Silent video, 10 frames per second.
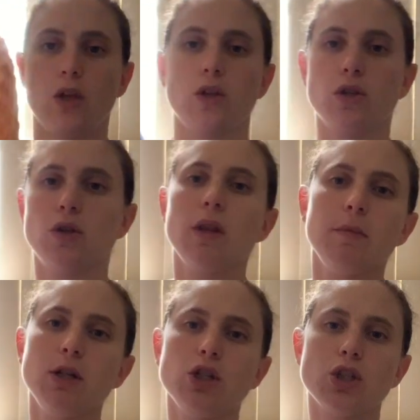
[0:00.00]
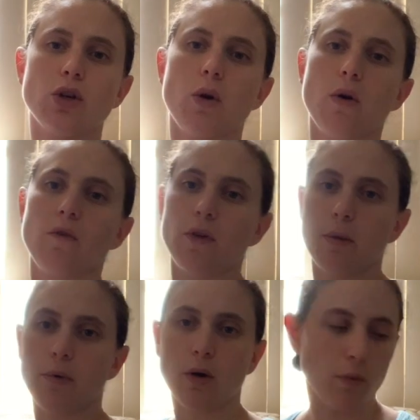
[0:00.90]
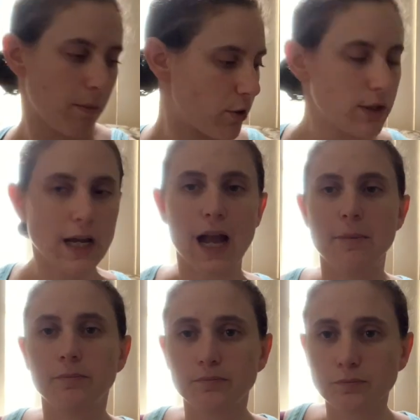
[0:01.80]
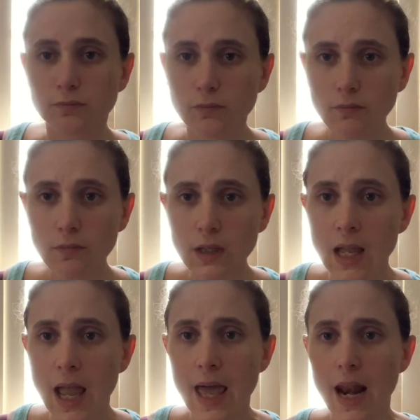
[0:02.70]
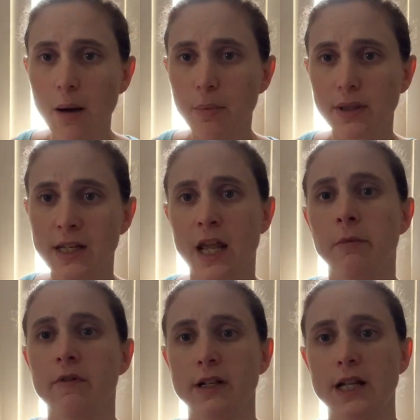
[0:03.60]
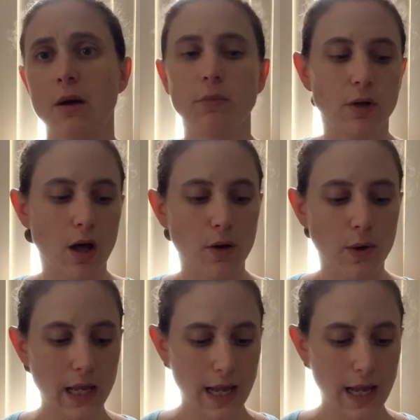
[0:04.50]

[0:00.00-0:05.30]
So let me just go over the book one more time, and I'll put the name of it down below.